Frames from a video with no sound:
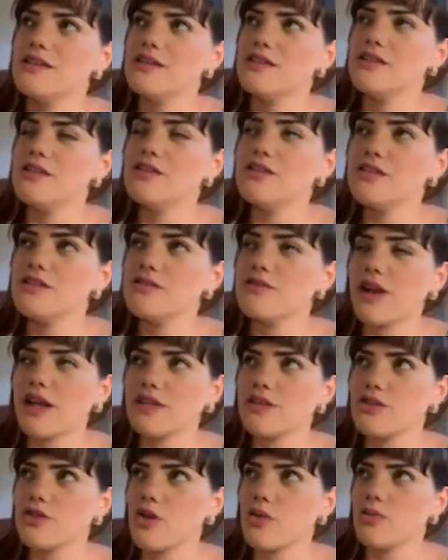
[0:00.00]
used to write
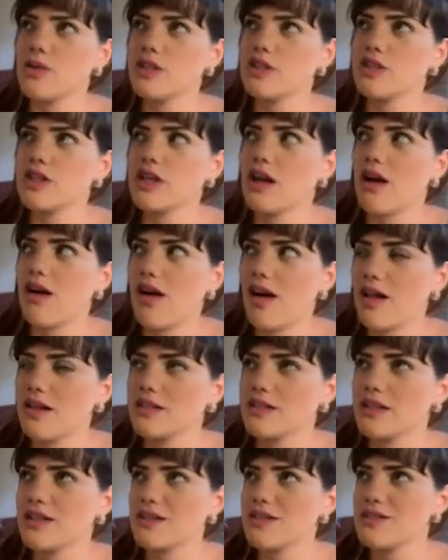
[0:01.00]
so much in
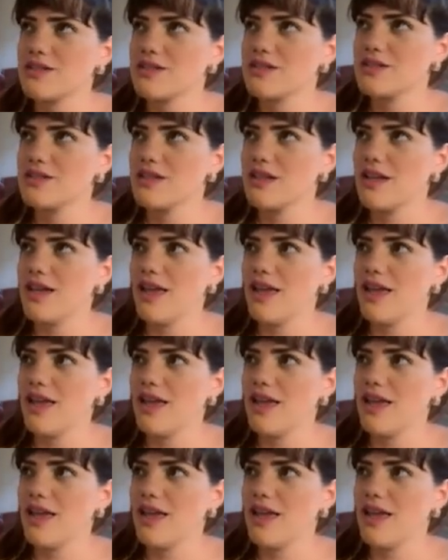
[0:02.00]
college,